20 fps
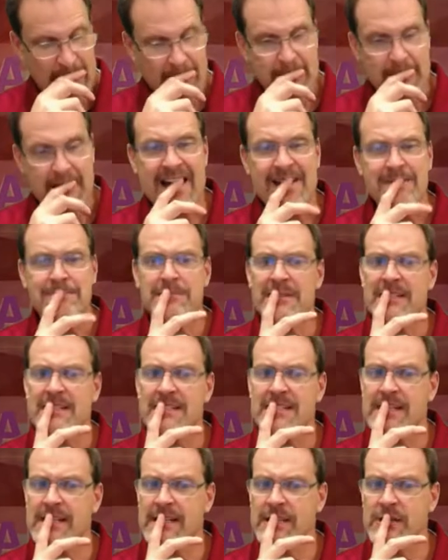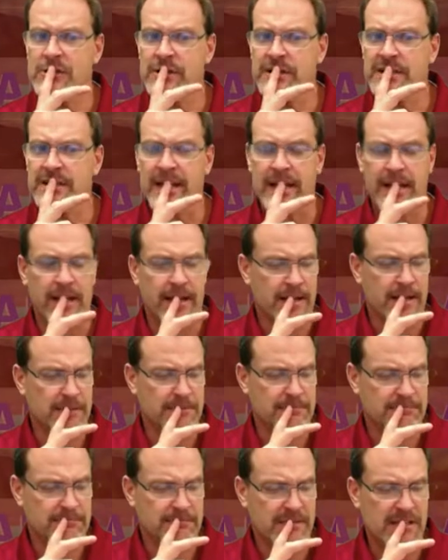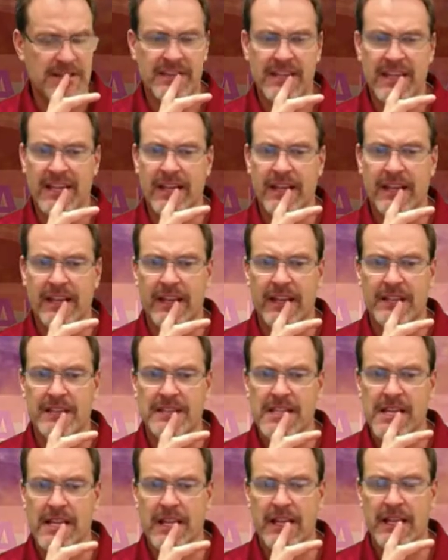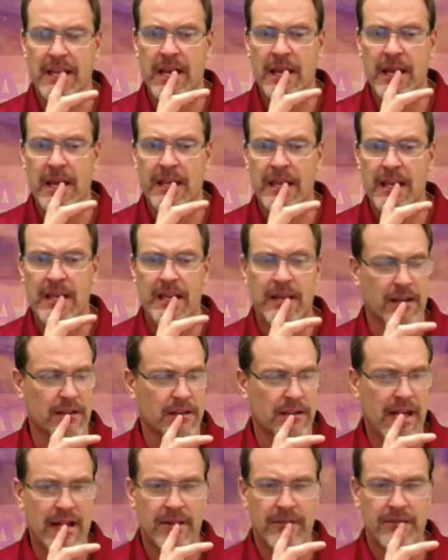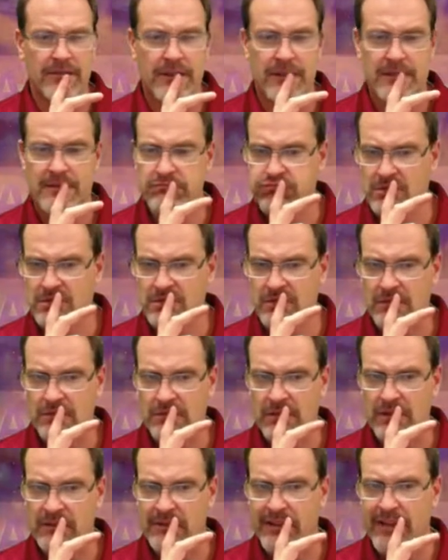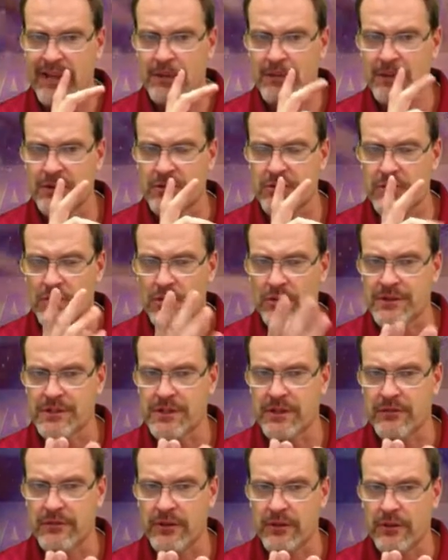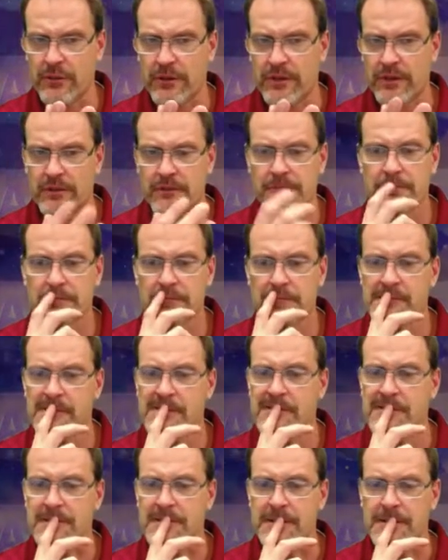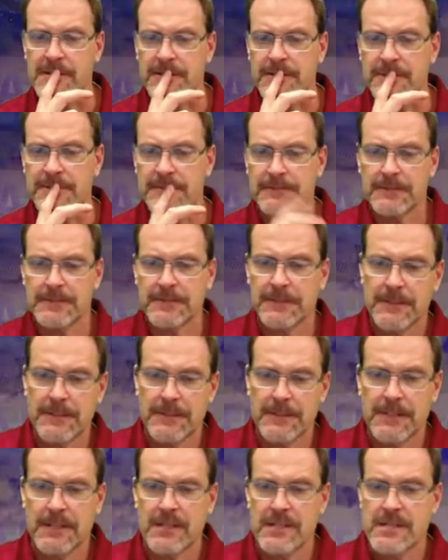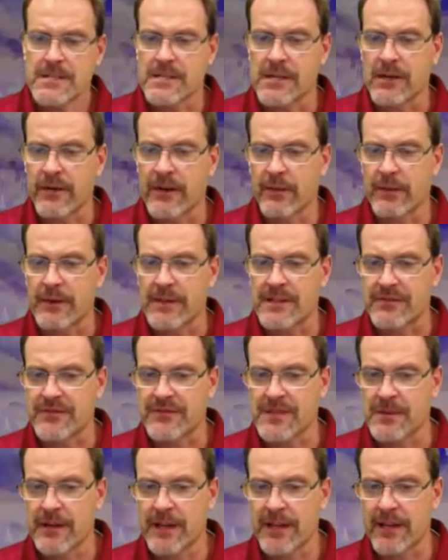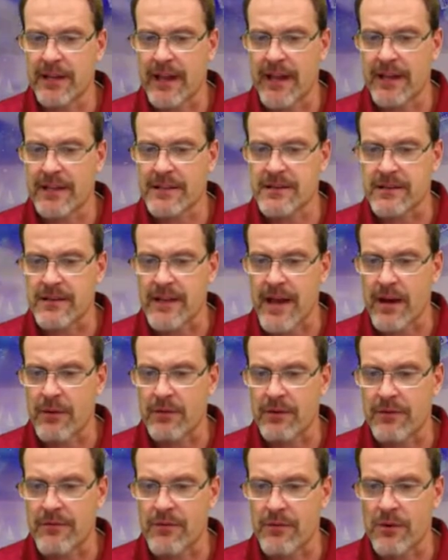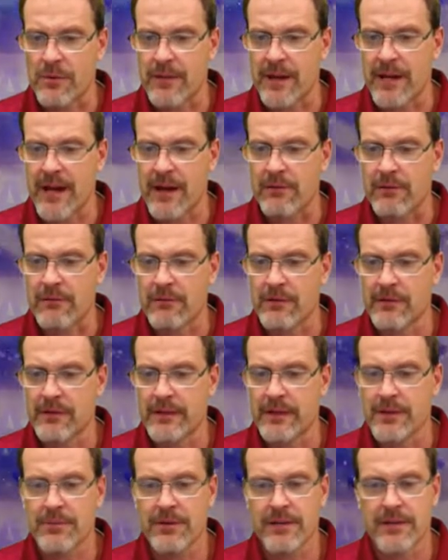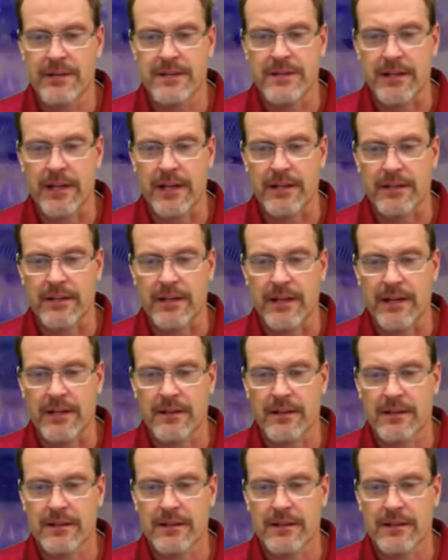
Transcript: I'm just interested. Uh, you think it, it, said a game? Any a lot of uh, other game controllers can do it. So, so anyways, if somebody could answer that one for me, I would really appreciate that.